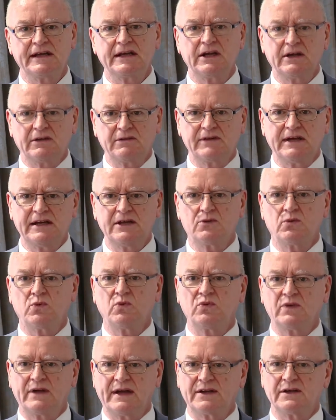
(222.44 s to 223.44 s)

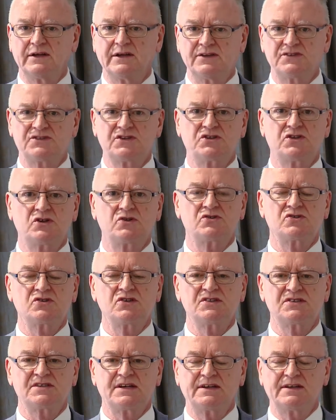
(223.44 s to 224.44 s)
equal
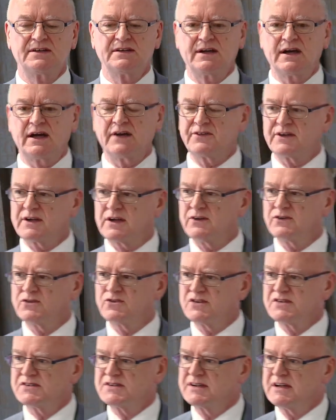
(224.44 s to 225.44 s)
institutions in other
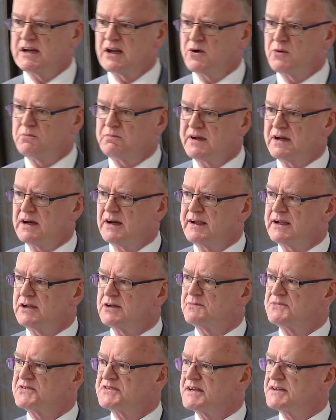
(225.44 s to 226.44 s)
countries in low and middle
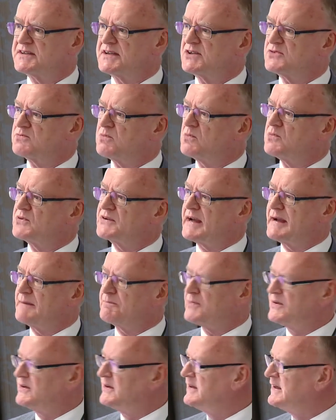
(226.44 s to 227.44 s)
income settings, what would
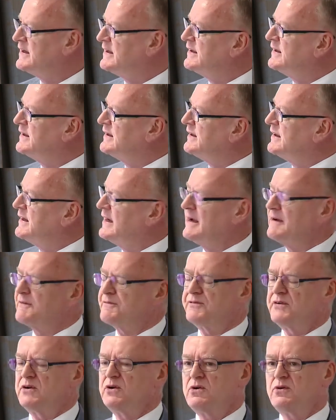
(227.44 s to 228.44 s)
happen
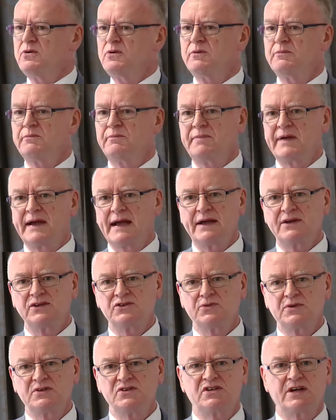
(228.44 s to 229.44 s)
if you began
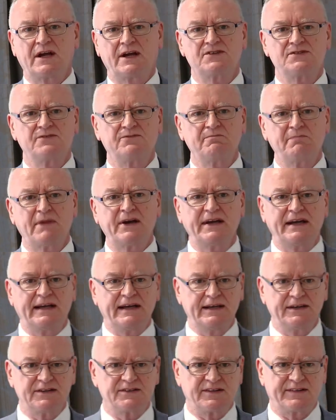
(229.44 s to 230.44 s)
to inject some money
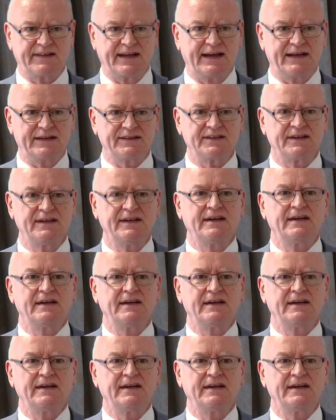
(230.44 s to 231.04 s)
into that